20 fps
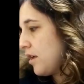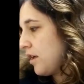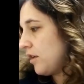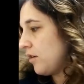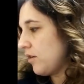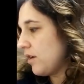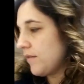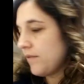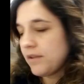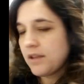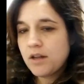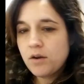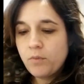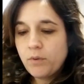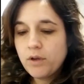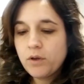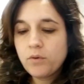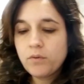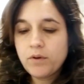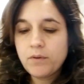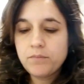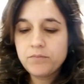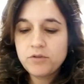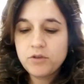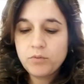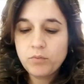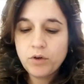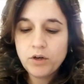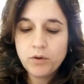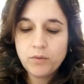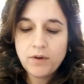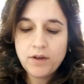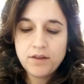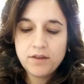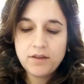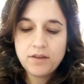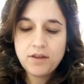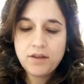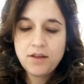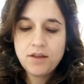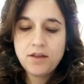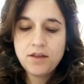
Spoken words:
I don't have a lot of wiggle room to work with.